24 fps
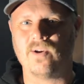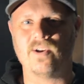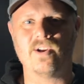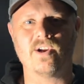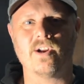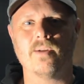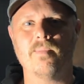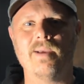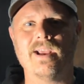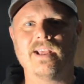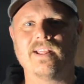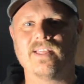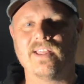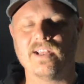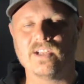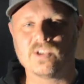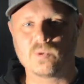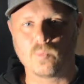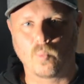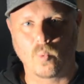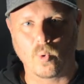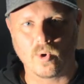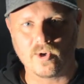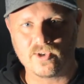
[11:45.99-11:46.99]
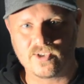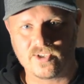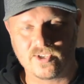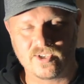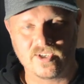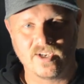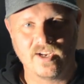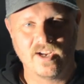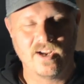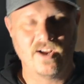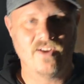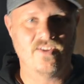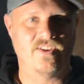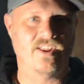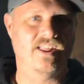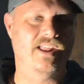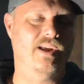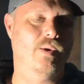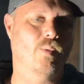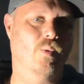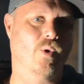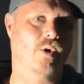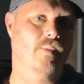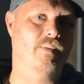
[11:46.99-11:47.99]
and you're going to make things worse than
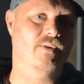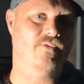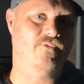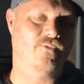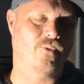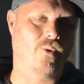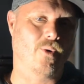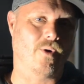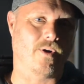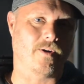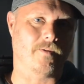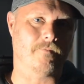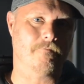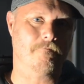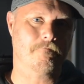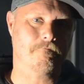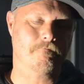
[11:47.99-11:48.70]
they were before.